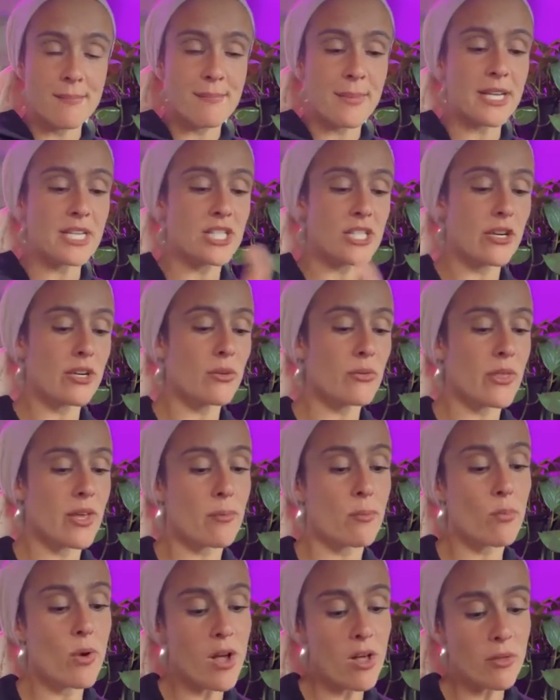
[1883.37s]
by sharing with
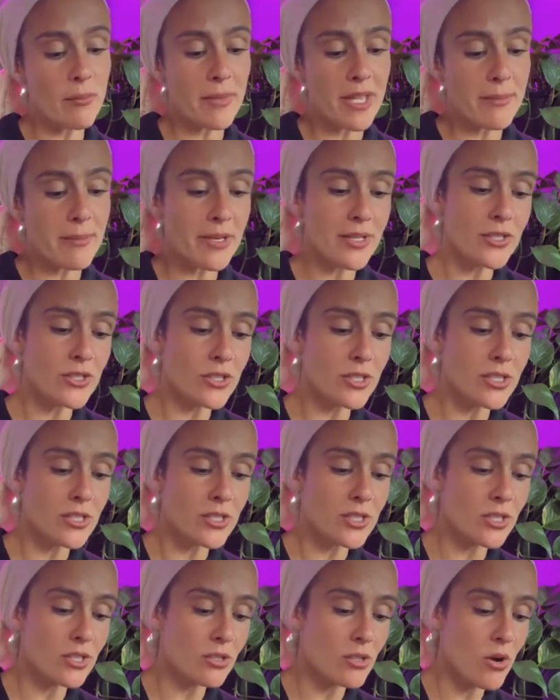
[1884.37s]
them, well, maybe it's good
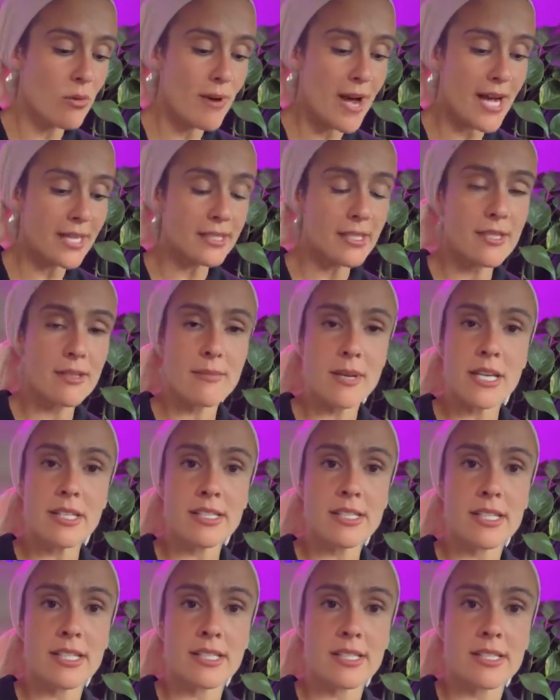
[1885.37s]
to go back to the
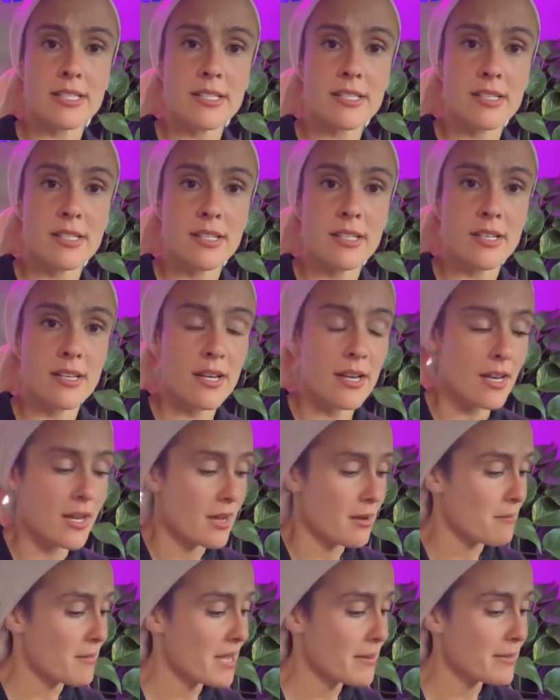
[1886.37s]
basics
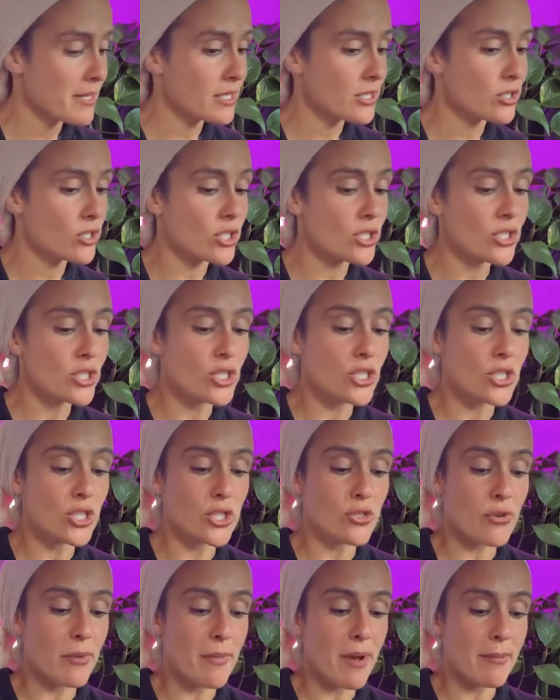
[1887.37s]
Maybe it's good to
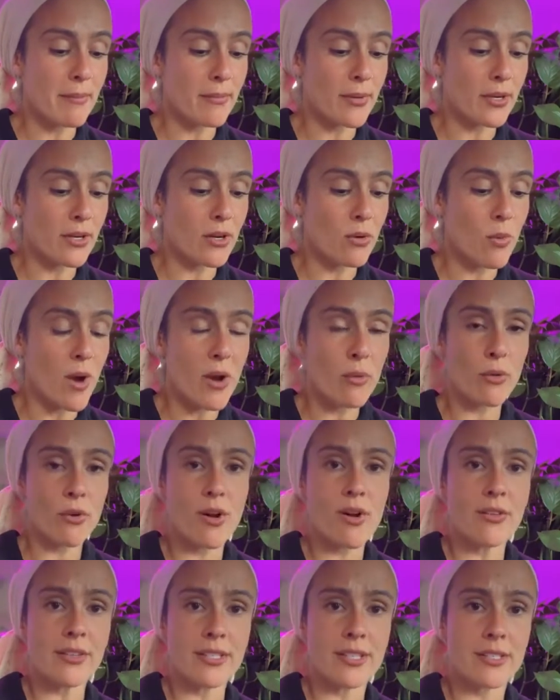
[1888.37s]
just remember why we're
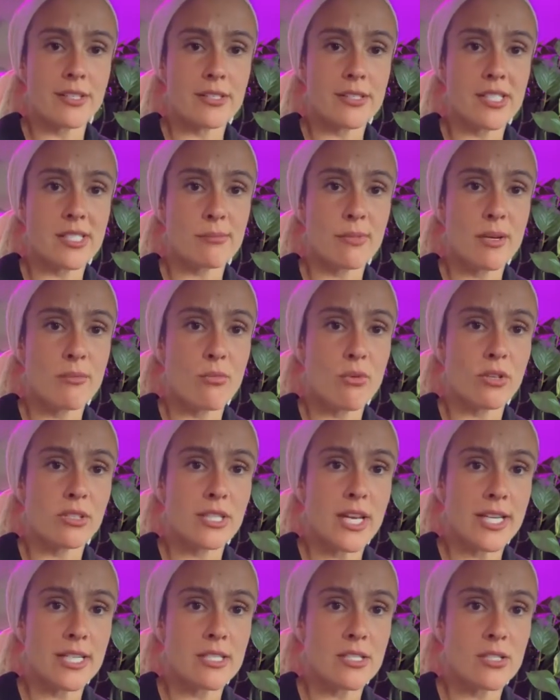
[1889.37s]
all here, is to bring more
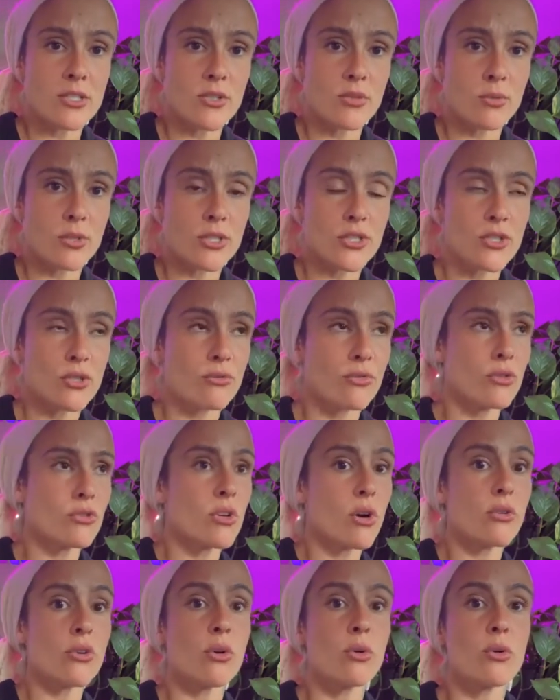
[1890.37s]
light into the world. So if you
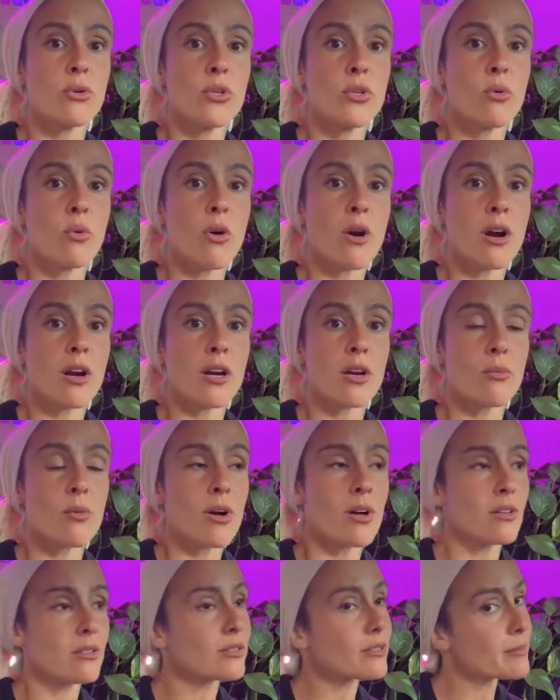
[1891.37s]
don't know who you are,
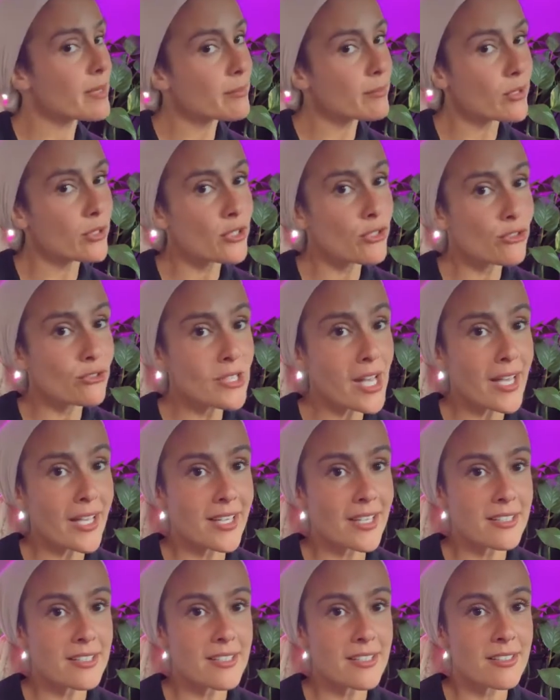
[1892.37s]
well, remember your
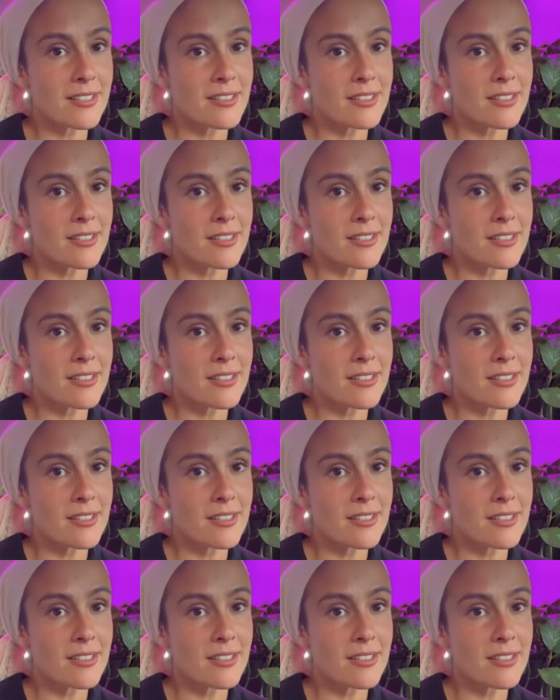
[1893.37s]
light.